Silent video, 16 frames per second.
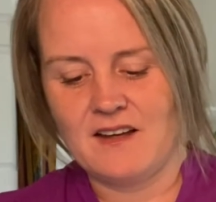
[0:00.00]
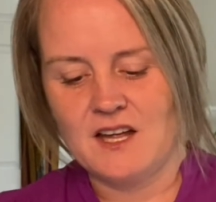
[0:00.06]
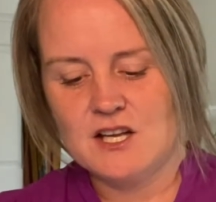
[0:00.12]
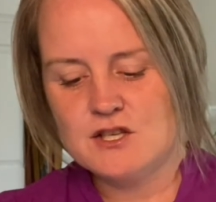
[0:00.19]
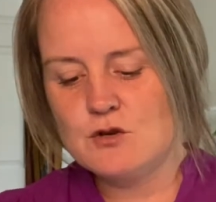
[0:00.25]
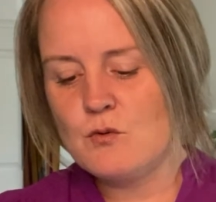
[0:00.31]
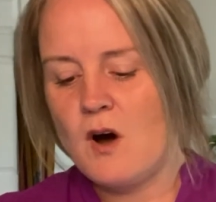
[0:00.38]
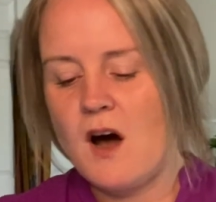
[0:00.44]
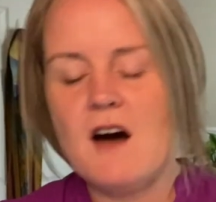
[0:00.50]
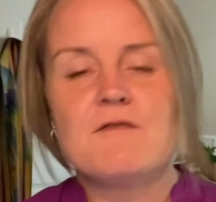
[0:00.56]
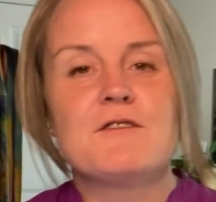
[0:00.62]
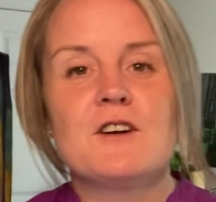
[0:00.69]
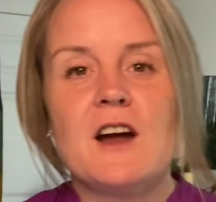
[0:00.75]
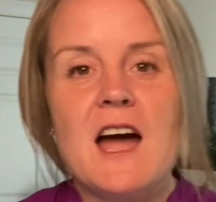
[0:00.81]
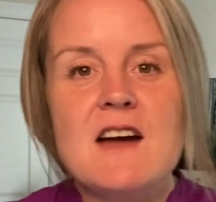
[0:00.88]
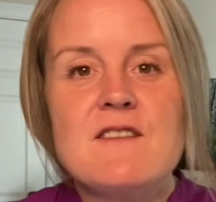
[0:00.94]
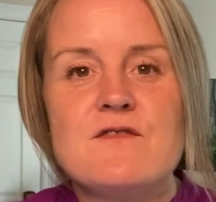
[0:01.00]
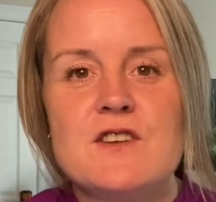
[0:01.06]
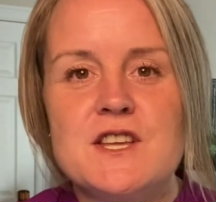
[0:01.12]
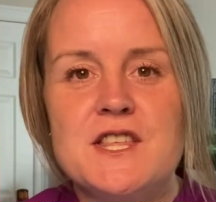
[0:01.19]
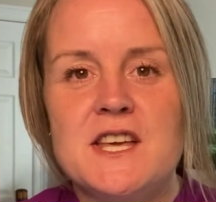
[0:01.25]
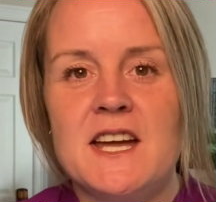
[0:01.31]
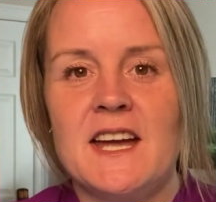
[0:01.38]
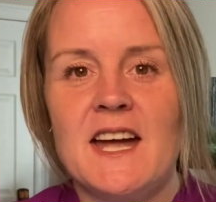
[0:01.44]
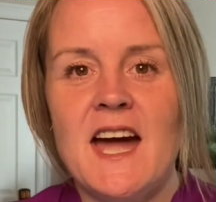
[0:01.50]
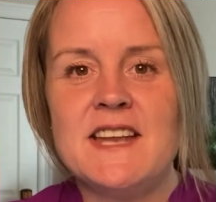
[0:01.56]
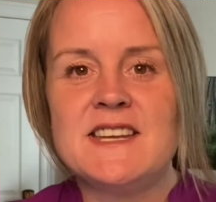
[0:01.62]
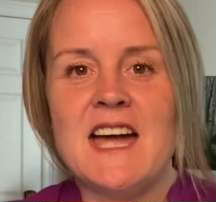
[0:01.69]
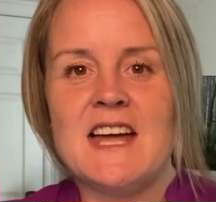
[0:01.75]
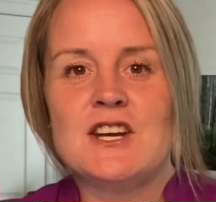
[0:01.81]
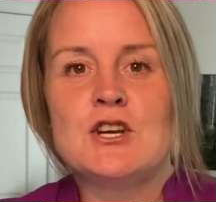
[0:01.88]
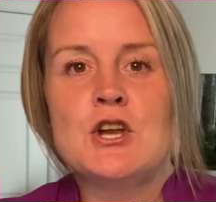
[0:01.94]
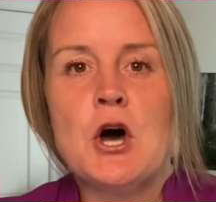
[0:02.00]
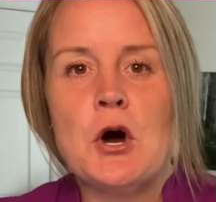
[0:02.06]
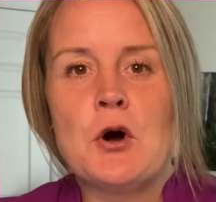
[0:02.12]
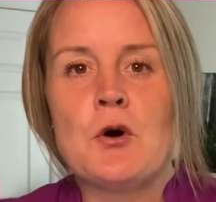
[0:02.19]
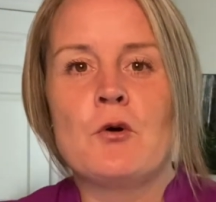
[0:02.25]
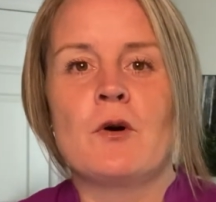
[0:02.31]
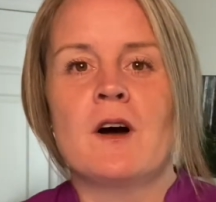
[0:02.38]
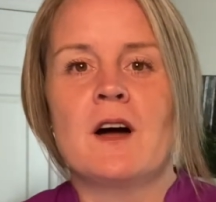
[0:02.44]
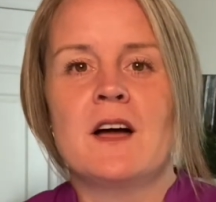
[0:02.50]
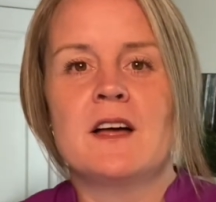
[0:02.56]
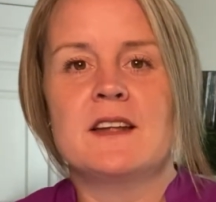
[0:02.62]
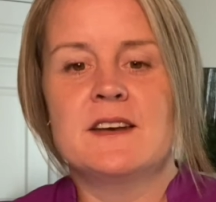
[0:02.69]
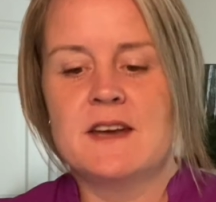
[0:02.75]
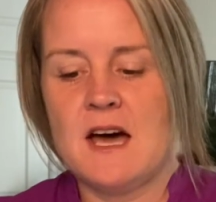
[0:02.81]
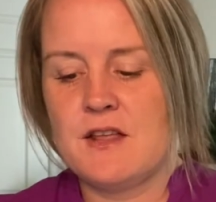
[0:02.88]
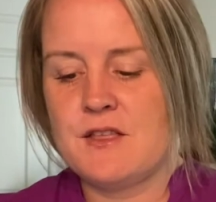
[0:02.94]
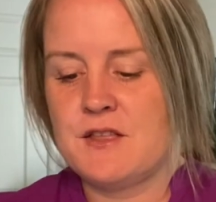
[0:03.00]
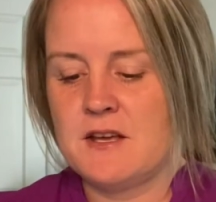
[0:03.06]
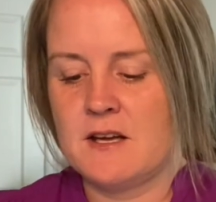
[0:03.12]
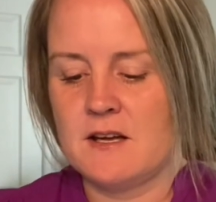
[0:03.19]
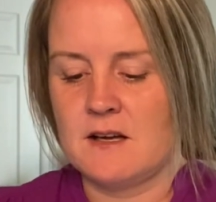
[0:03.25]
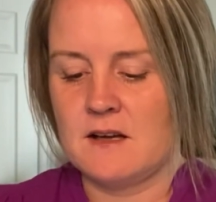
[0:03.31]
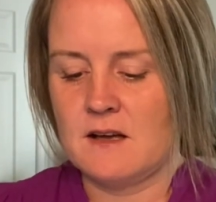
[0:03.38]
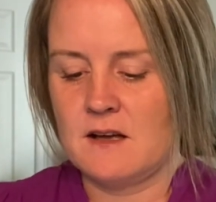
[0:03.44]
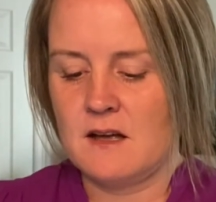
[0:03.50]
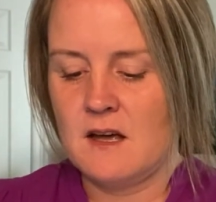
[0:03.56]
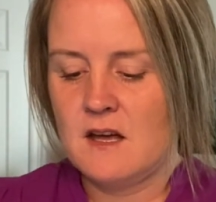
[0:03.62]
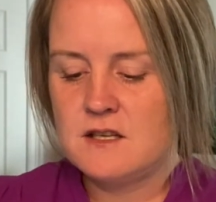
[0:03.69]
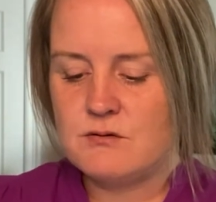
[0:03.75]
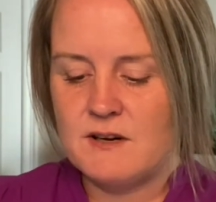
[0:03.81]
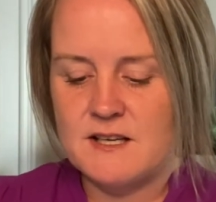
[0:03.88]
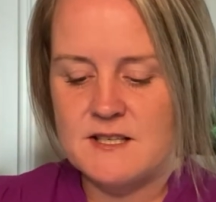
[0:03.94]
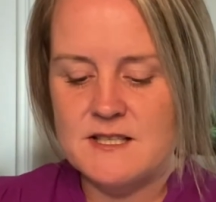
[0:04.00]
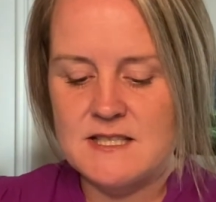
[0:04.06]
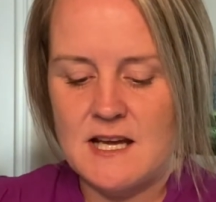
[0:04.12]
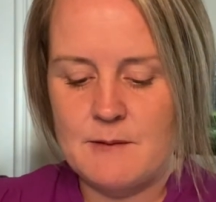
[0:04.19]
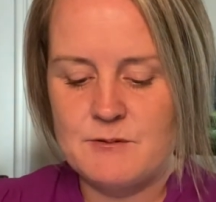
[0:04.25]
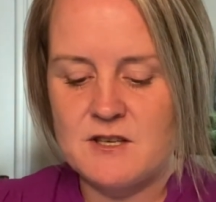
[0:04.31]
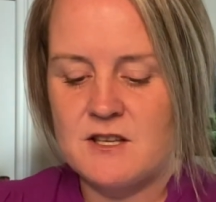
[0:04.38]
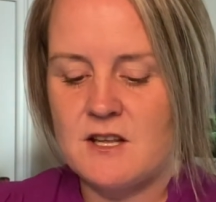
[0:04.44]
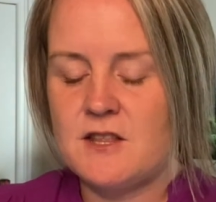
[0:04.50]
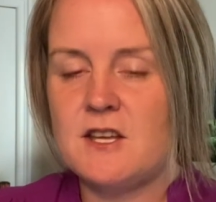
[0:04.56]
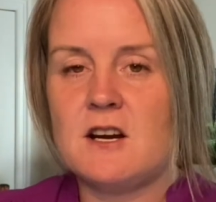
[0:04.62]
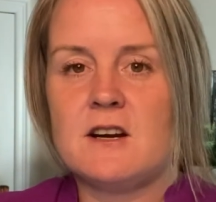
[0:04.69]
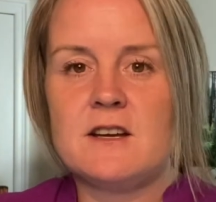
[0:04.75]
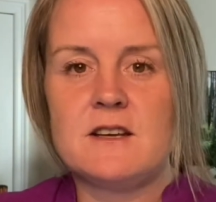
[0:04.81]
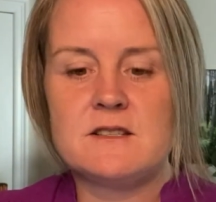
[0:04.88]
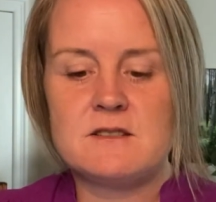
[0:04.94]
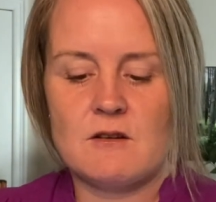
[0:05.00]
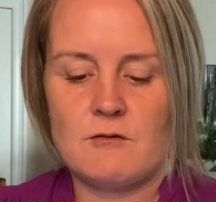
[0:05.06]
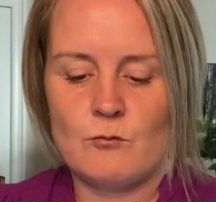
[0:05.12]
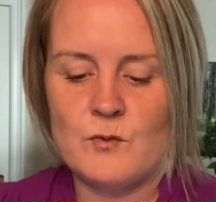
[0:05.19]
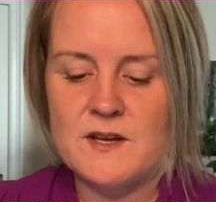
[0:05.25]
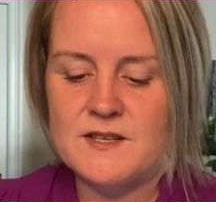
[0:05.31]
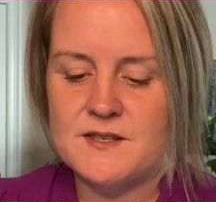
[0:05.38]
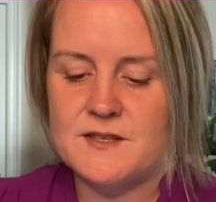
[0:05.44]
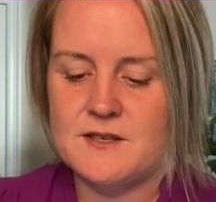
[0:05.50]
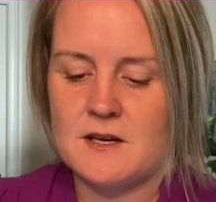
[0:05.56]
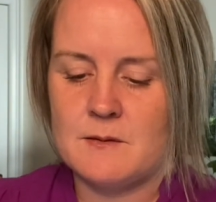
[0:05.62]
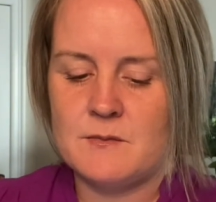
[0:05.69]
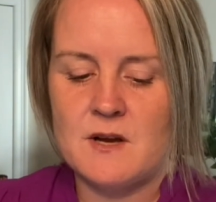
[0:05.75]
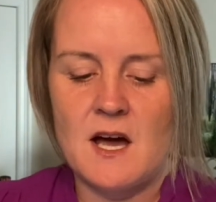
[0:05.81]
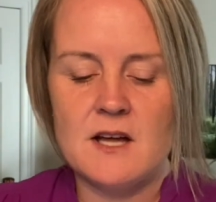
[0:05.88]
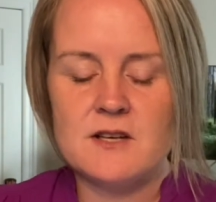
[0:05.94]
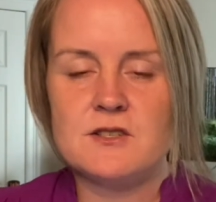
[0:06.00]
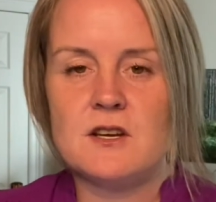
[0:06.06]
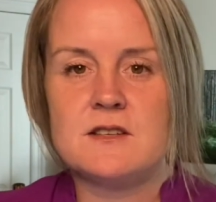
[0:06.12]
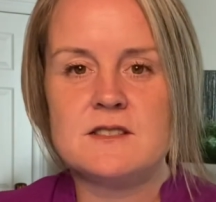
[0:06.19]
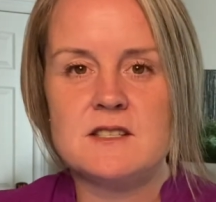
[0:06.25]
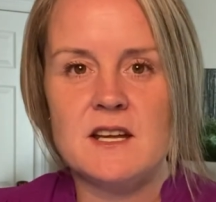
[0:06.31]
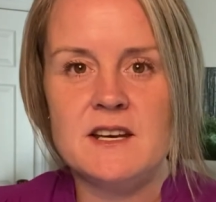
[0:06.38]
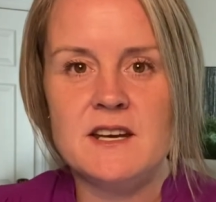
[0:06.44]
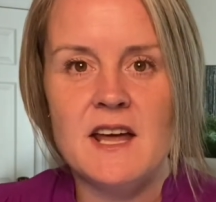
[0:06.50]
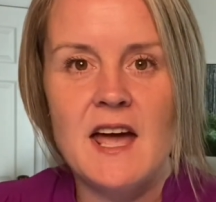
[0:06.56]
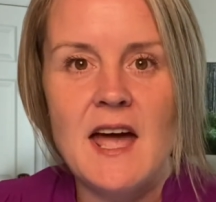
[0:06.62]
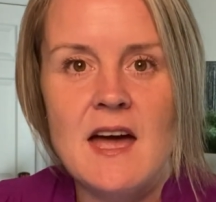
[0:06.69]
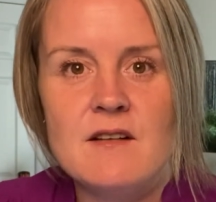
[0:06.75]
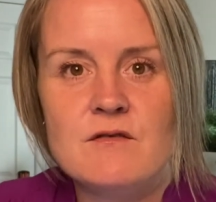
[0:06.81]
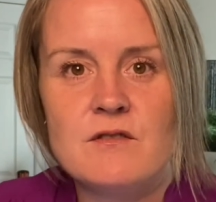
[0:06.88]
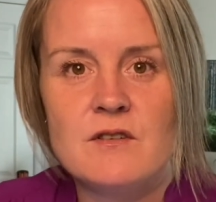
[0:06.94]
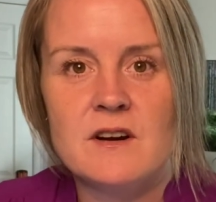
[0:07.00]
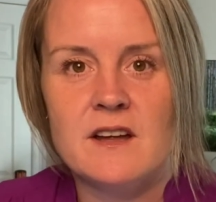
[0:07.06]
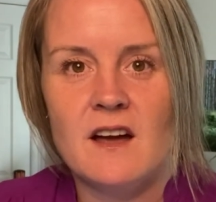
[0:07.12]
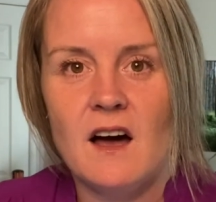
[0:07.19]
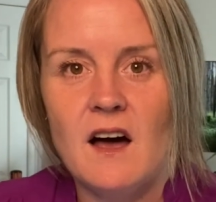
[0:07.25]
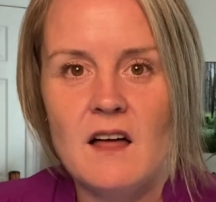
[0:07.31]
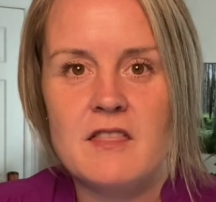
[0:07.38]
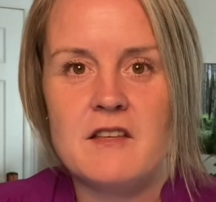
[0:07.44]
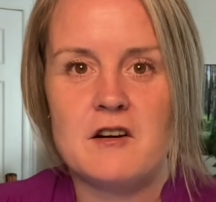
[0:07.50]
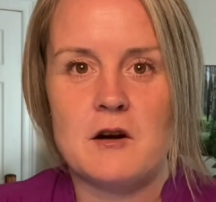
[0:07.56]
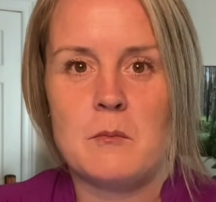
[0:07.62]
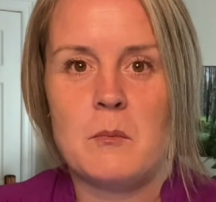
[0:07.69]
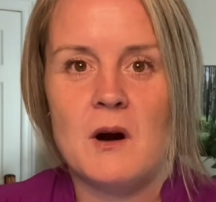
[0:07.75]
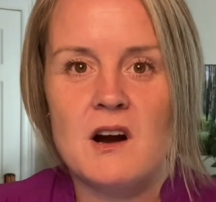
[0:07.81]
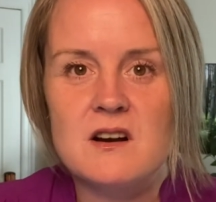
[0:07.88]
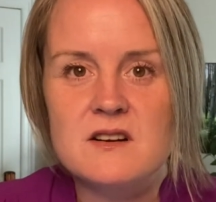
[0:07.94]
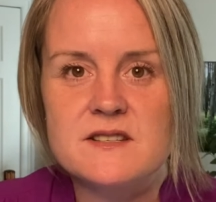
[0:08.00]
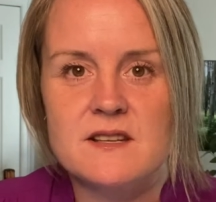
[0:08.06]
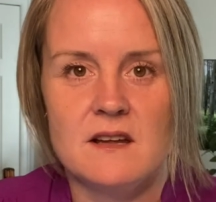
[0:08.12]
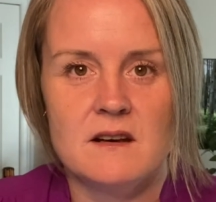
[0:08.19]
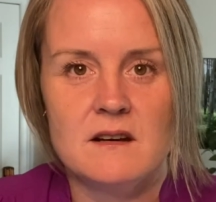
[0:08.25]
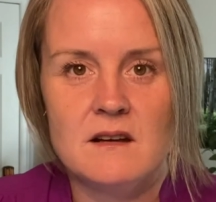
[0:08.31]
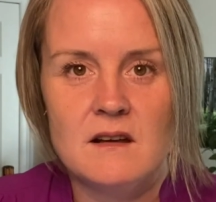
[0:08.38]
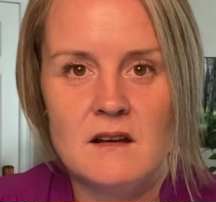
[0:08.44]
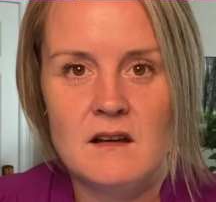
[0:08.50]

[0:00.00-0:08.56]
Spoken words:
to offer everything and yet know nothing. To accept that there is wisdom, not just in every other person,